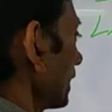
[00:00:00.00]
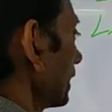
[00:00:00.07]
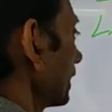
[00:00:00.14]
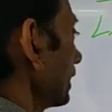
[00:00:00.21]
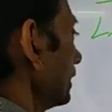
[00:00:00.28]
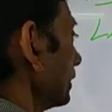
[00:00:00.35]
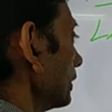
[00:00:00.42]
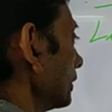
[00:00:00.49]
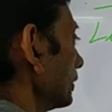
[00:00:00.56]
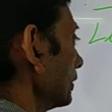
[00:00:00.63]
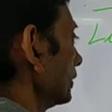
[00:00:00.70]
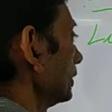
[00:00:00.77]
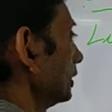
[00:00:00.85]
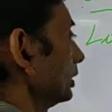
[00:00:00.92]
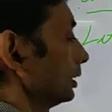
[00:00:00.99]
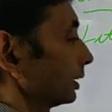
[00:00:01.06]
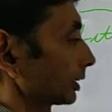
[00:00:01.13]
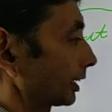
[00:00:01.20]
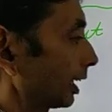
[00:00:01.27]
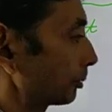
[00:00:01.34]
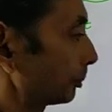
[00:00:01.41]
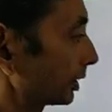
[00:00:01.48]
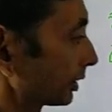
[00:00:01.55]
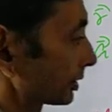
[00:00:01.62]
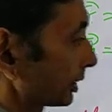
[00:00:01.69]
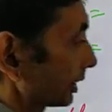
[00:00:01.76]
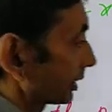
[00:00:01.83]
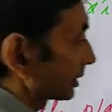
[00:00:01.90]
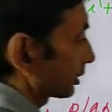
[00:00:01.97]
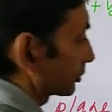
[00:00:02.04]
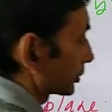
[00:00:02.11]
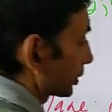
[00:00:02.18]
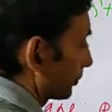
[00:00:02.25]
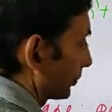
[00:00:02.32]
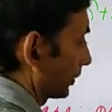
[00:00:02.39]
A can be written in terms of